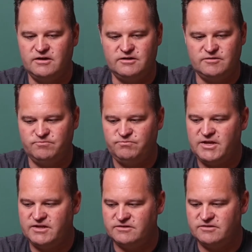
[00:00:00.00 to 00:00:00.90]

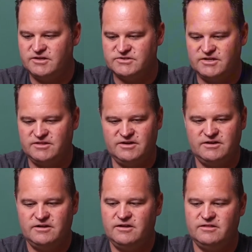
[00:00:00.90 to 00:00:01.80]
And things like that.